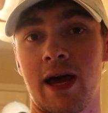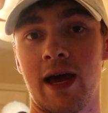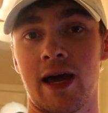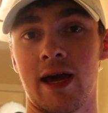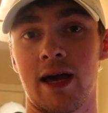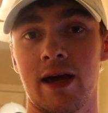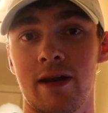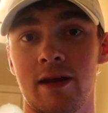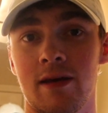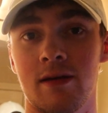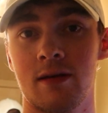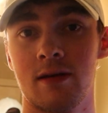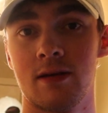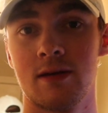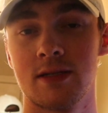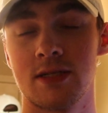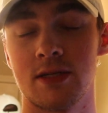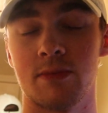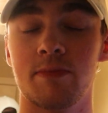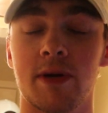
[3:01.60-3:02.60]
had
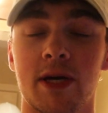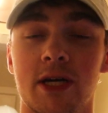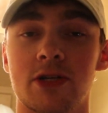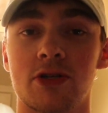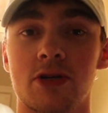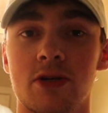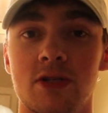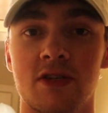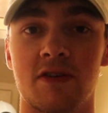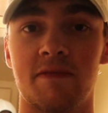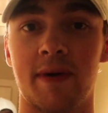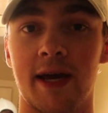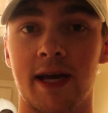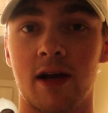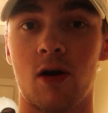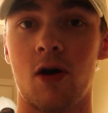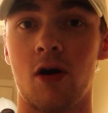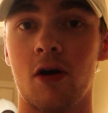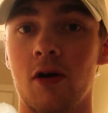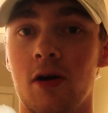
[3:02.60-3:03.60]
some pictures of my
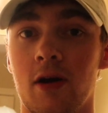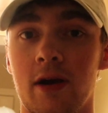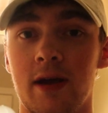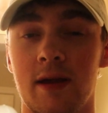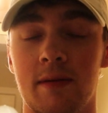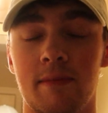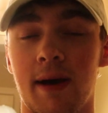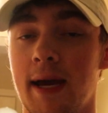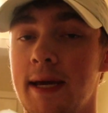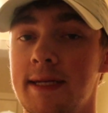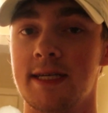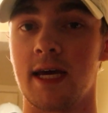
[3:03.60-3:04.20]
car and my